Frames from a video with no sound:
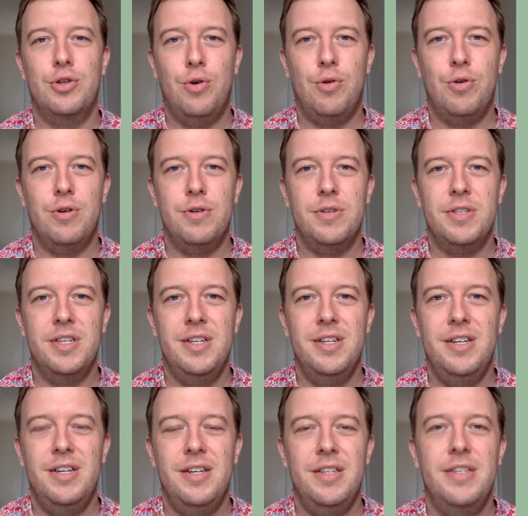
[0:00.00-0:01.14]
course.
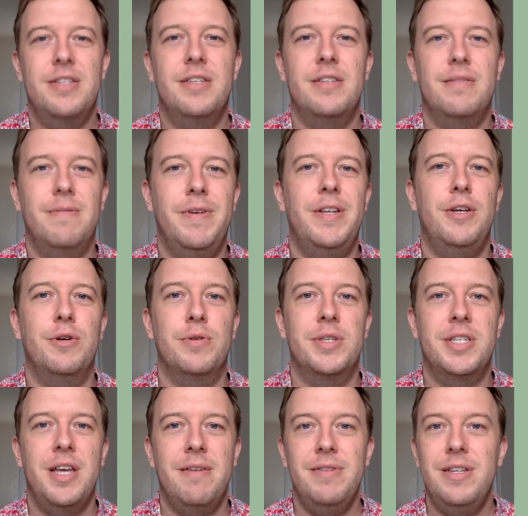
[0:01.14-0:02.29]
This is video
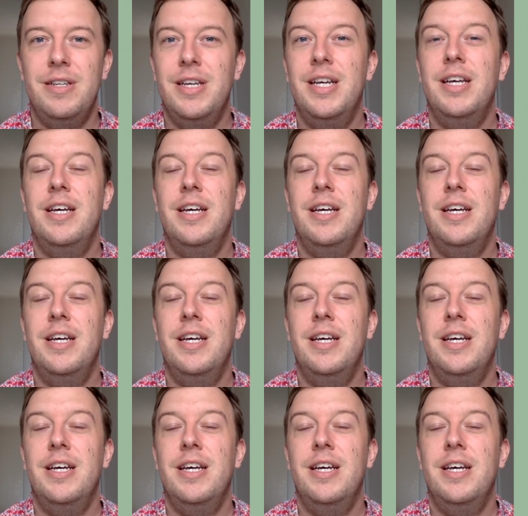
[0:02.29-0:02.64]
7.